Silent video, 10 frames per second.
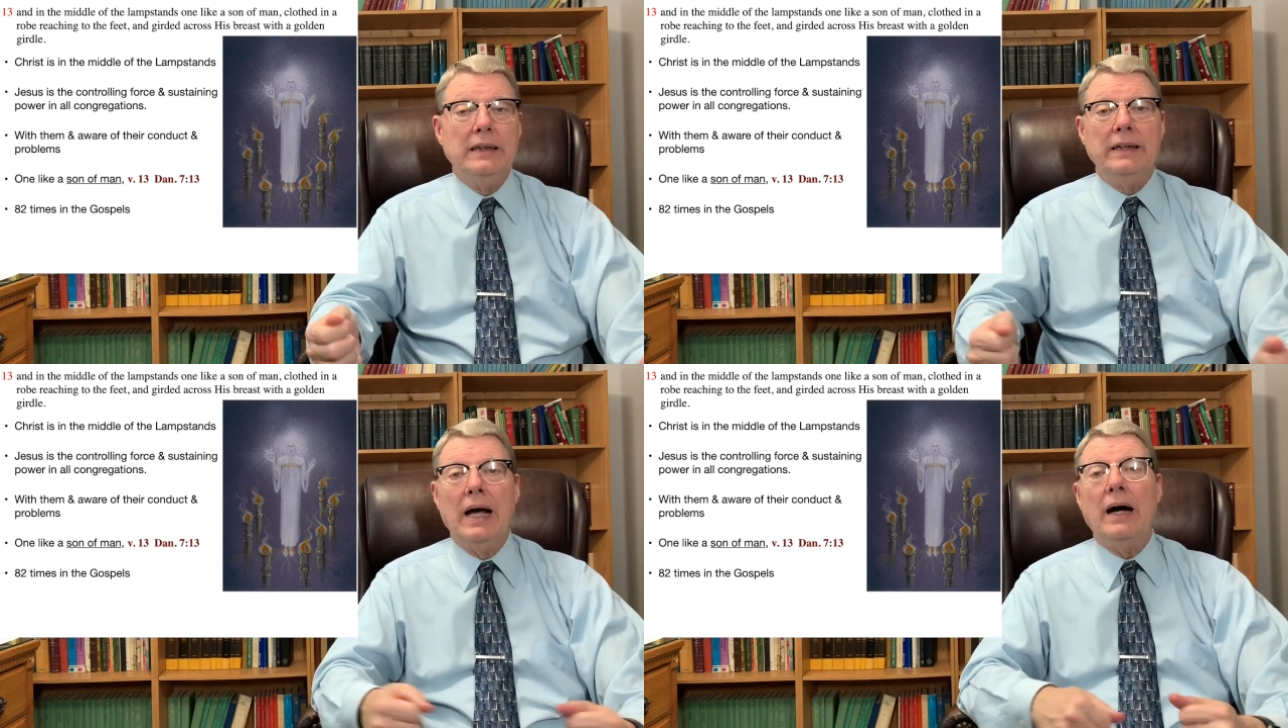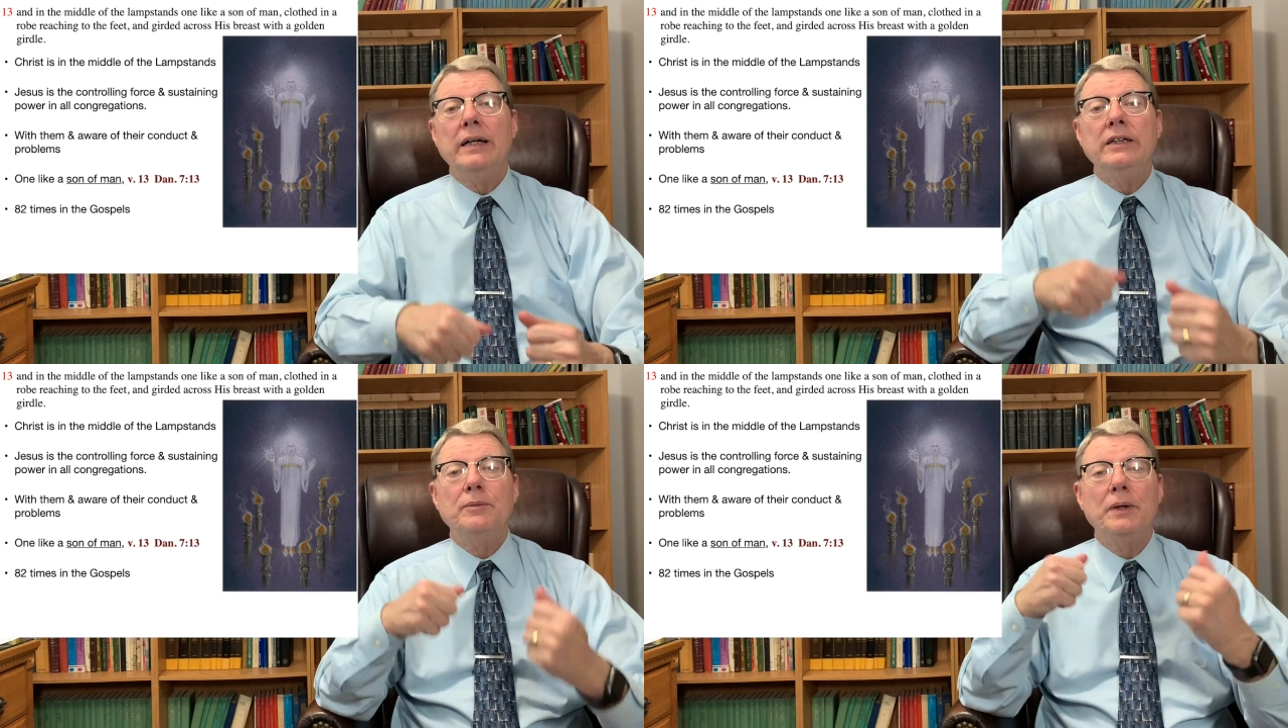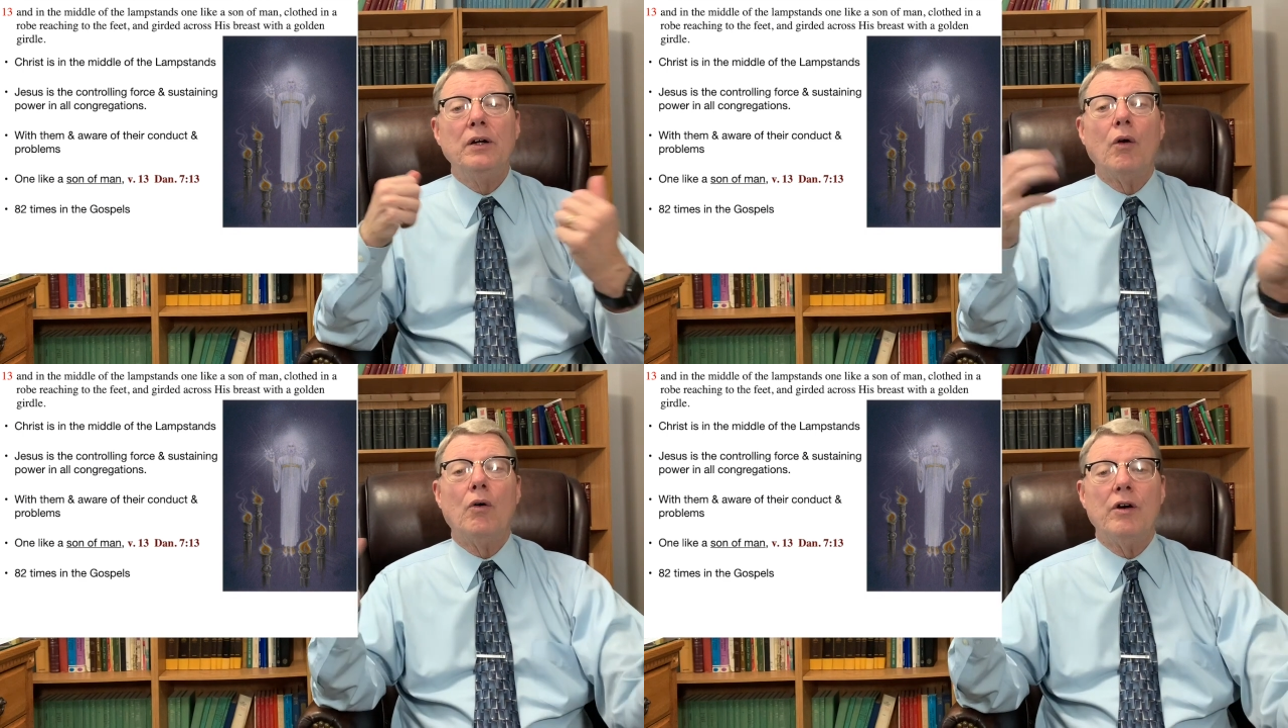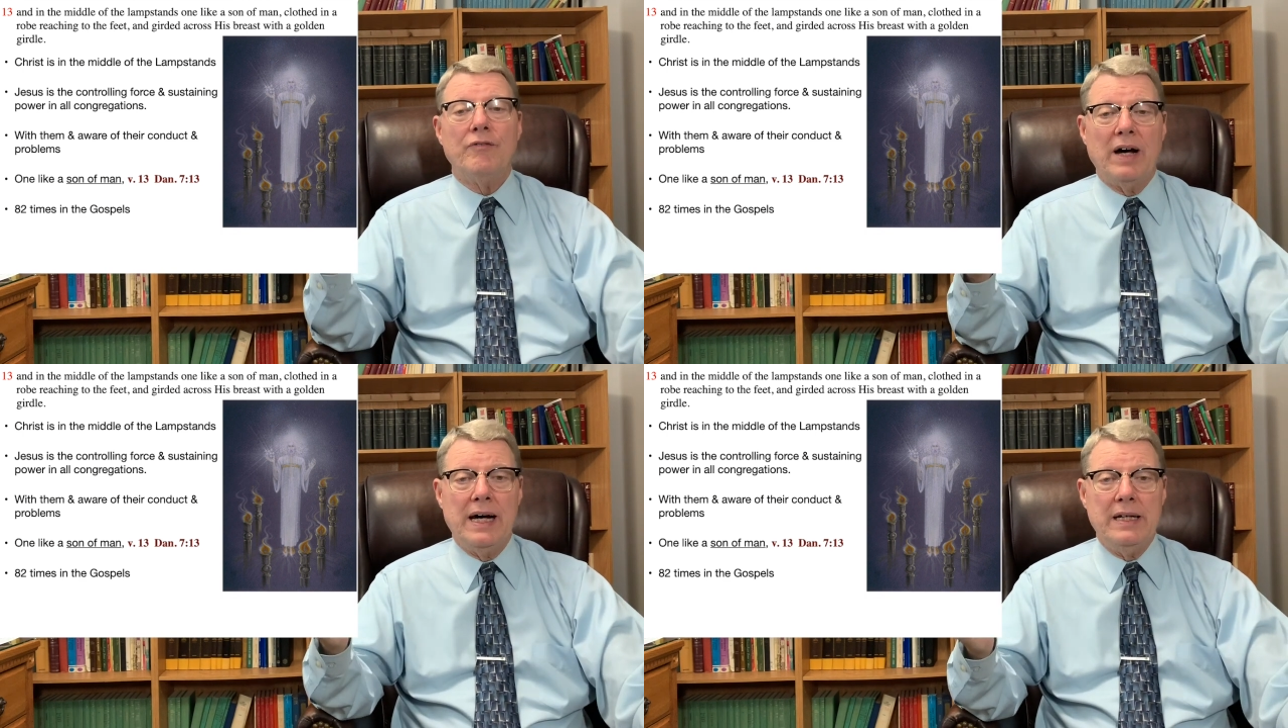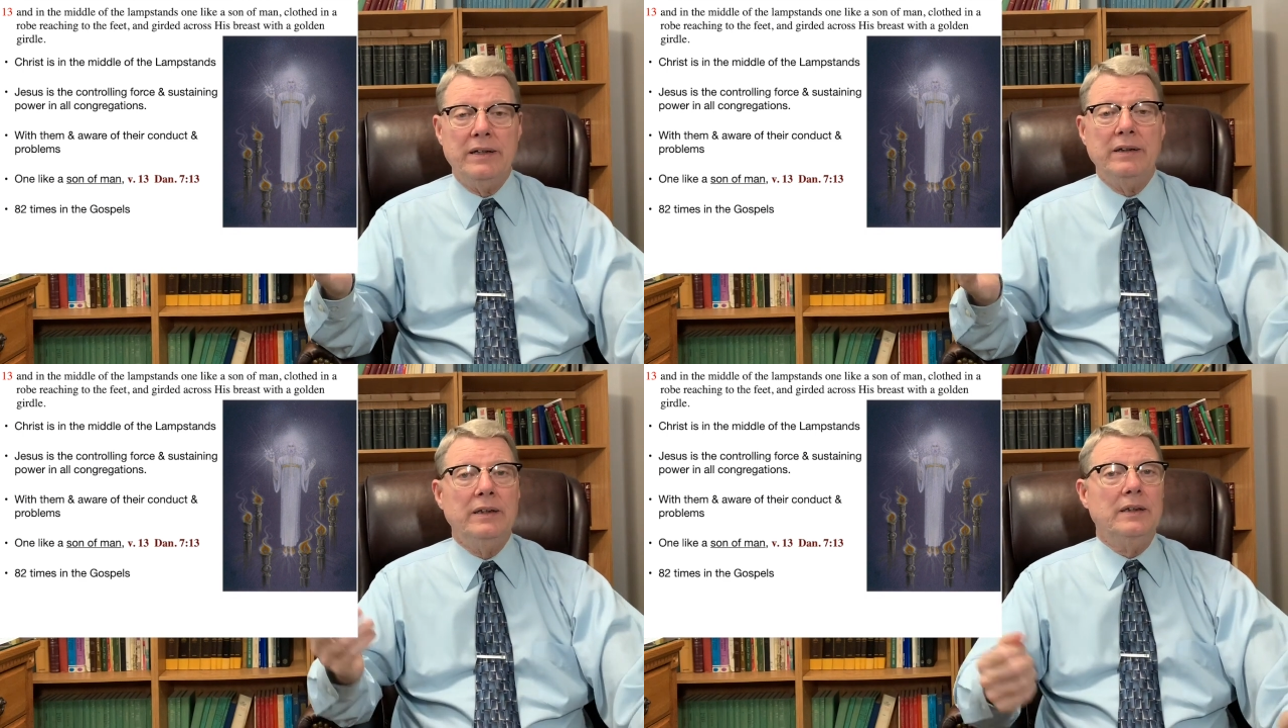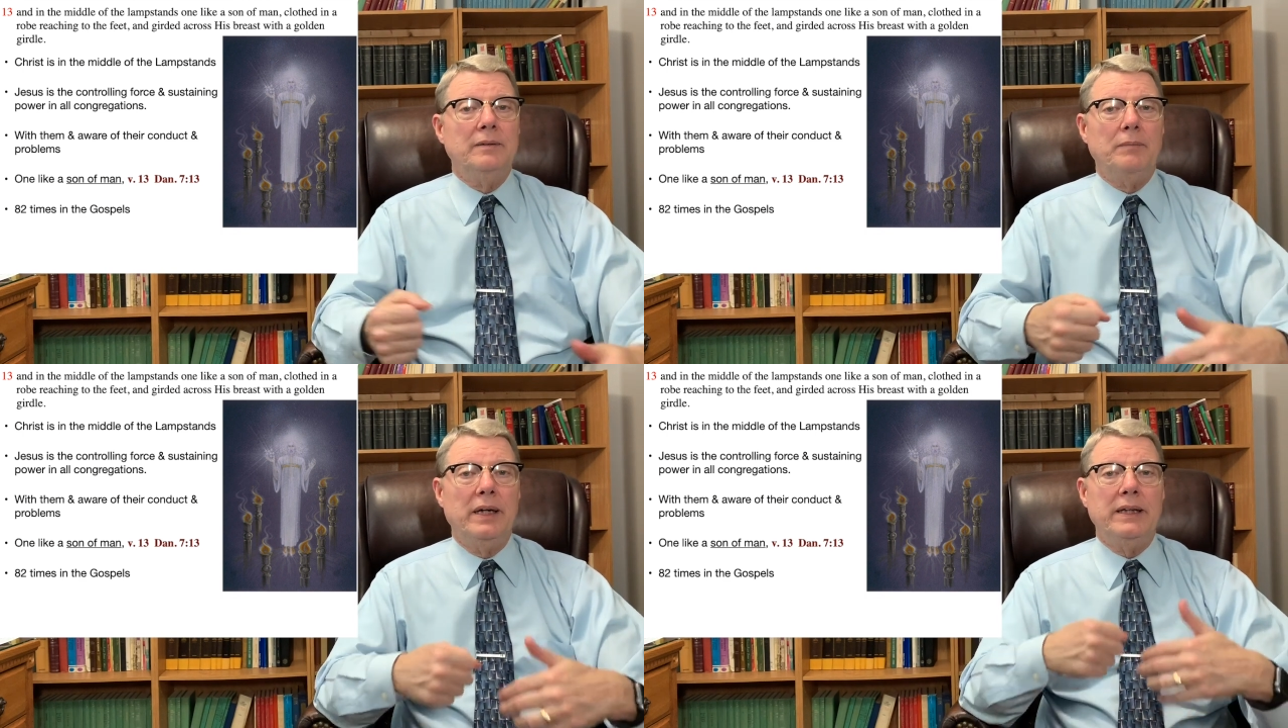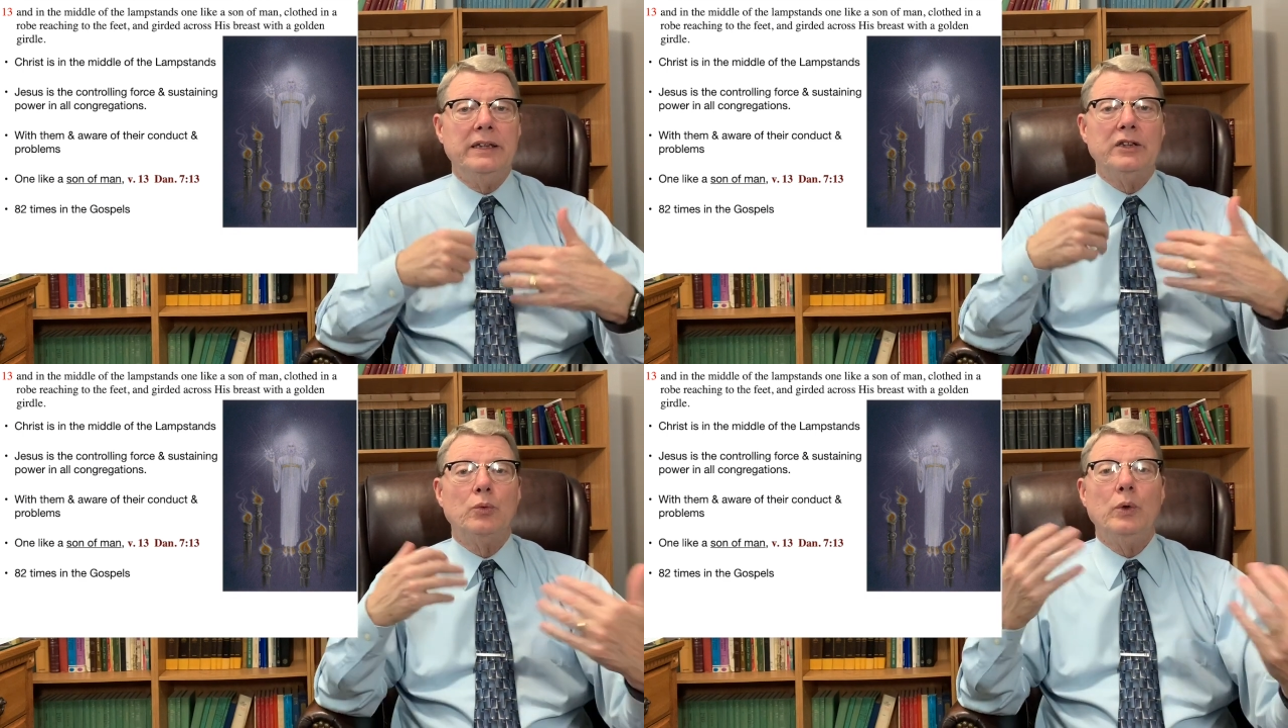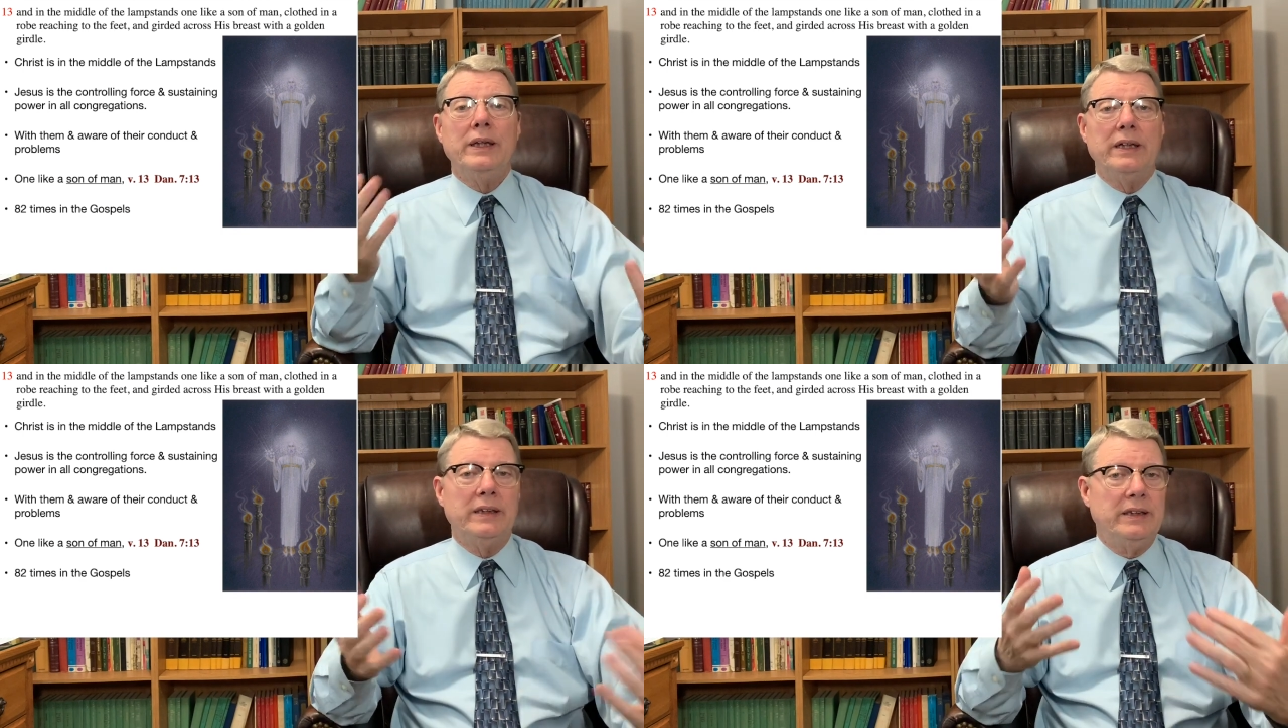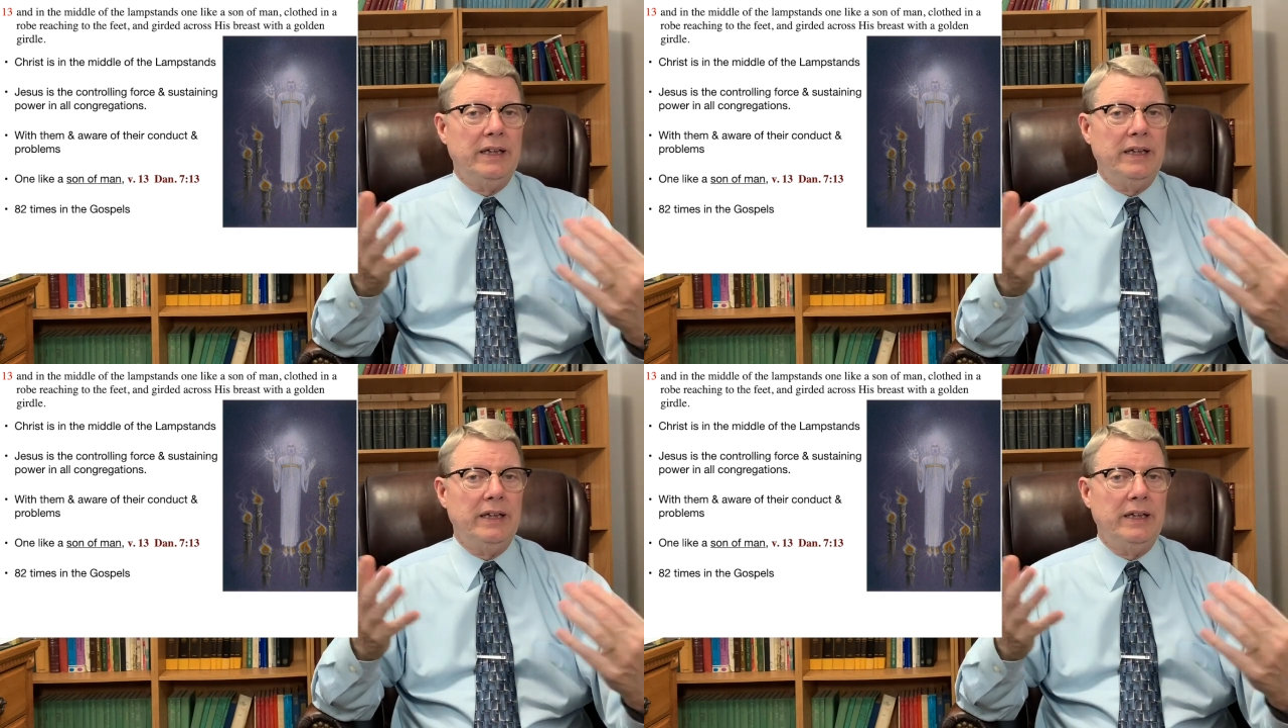Now he has been glorified, but he is with us